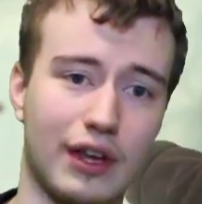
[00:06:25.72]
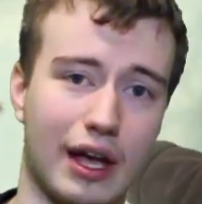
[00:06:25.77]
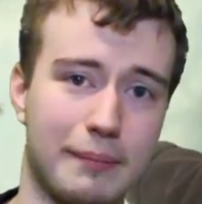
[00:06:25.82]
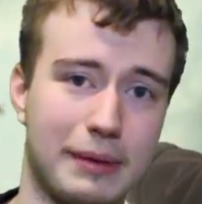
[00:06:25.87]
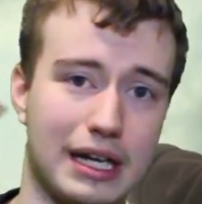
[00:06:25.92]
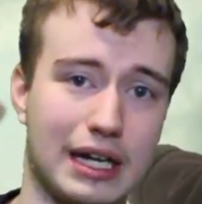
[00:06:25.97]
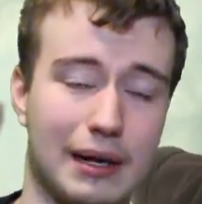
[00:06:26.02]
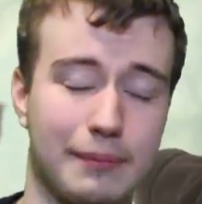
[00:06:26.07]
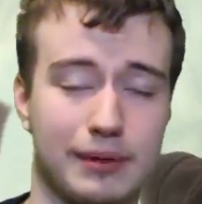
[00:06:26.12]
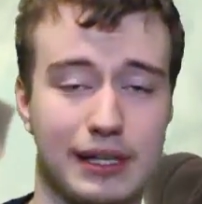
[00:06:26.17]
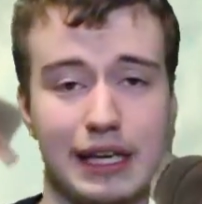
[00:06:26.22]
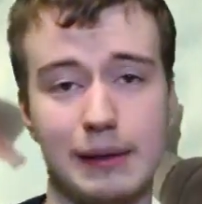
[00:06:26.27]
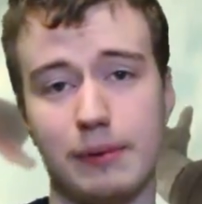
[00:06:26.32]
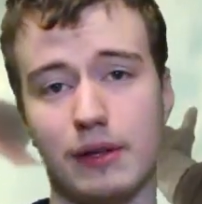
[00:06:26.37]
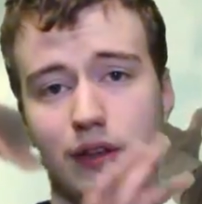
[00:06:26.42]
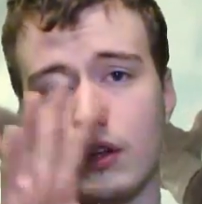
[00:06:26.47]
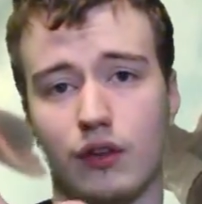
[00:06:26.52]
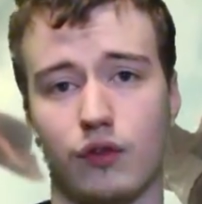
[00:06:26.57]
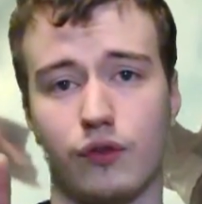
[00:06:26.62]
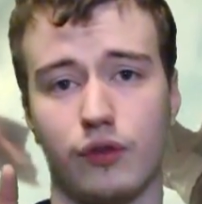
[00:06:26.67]
I mean, I'm
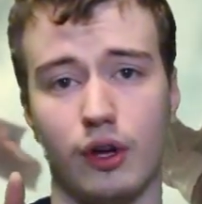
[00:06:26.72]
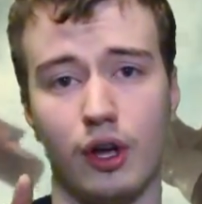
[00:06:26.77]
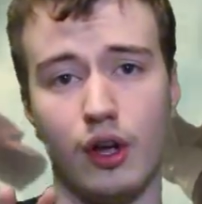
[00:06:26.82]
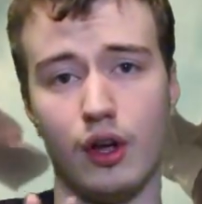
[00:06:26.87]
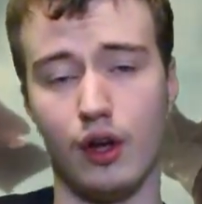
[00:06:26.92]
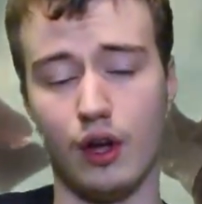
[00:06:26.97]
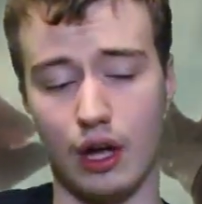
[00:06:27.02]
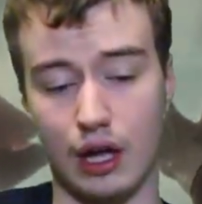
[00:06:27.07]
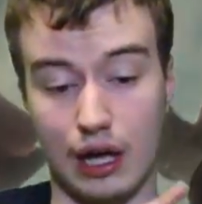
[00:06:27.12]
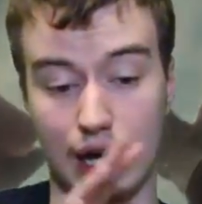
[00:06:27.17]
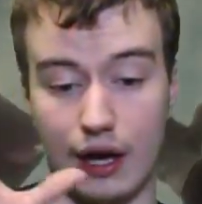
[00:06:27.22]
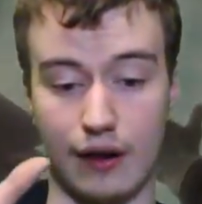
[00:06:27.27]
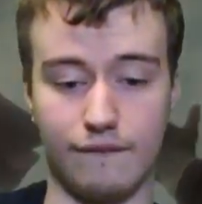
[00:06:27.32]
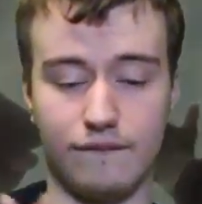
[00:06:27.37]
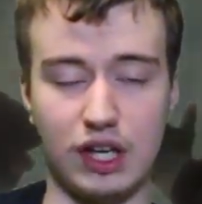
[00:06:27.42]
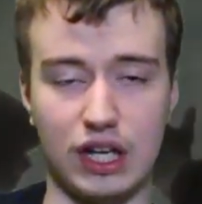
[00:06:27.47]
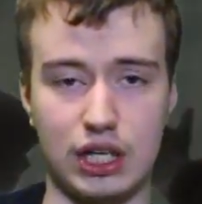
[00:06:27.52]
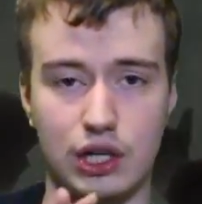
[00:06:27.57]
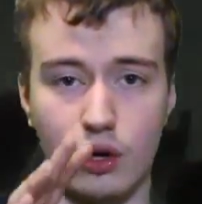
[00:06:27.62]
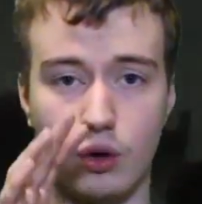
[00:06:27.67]
keeping this
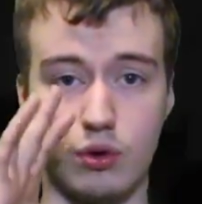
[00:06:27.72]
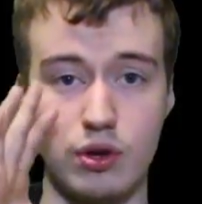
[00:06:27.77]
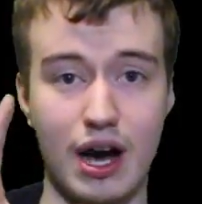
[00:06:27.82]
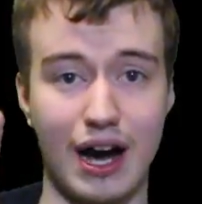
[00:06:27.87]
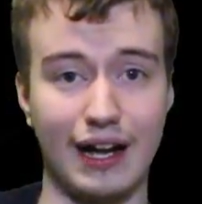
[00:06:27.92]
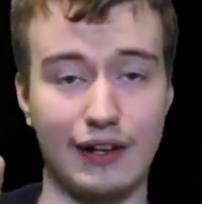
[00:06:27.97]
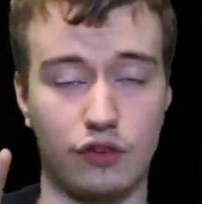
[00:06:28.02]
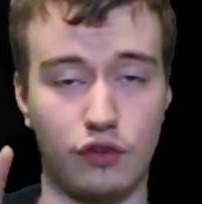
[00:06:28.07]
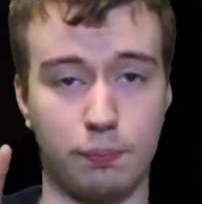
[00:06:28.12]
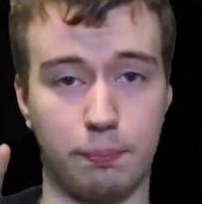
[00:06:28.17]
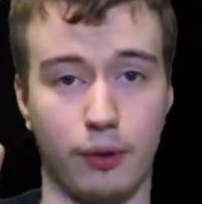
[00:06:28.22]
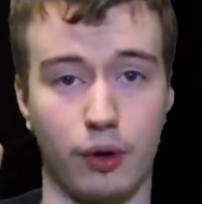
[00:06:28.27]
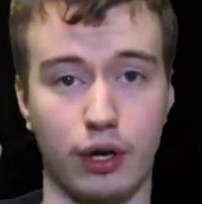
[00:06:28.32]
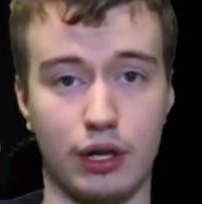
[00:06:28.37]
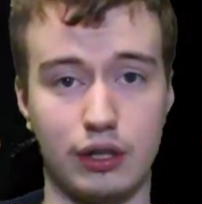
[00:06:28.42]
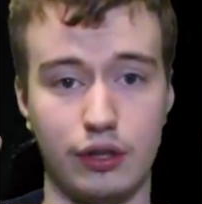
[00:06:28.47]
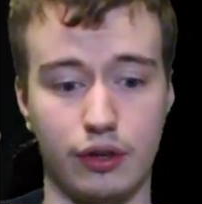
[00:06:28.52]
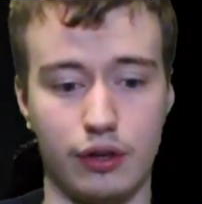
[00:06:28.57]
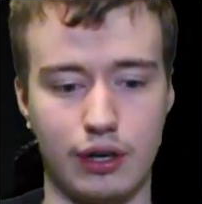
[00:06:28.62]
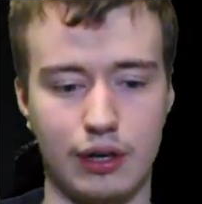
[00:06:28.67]
video
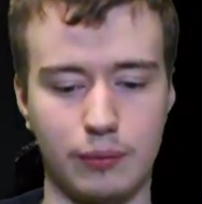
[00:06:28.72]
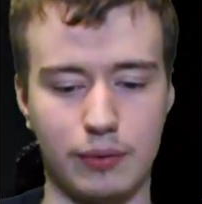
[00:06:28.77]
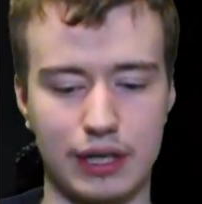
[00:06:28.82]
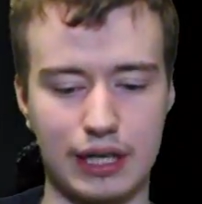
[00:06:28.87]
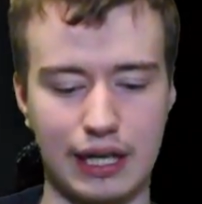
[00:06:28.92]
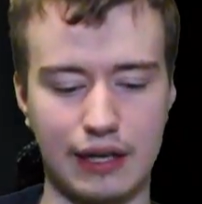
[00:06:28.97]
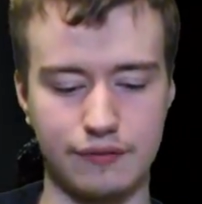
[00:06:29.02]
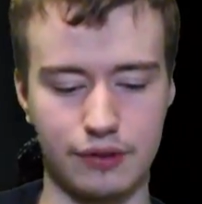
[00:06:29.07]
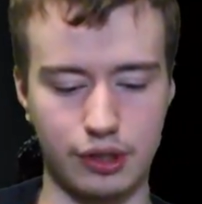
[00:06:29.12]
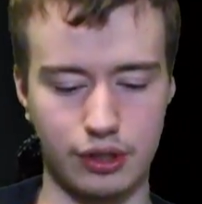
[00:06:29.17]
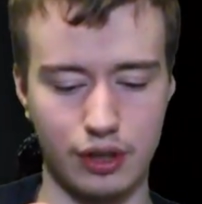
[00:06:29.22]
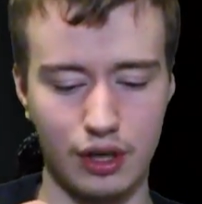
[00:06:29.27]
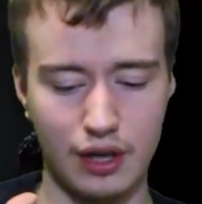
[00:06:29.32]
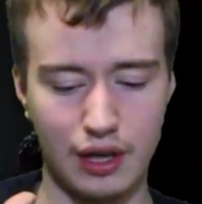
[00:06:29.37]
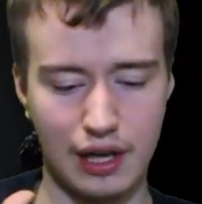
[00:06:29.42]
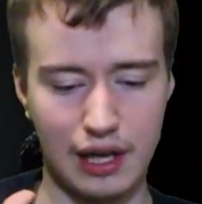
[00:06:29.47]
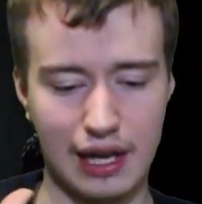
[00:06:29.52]
non-spoiler and whatever.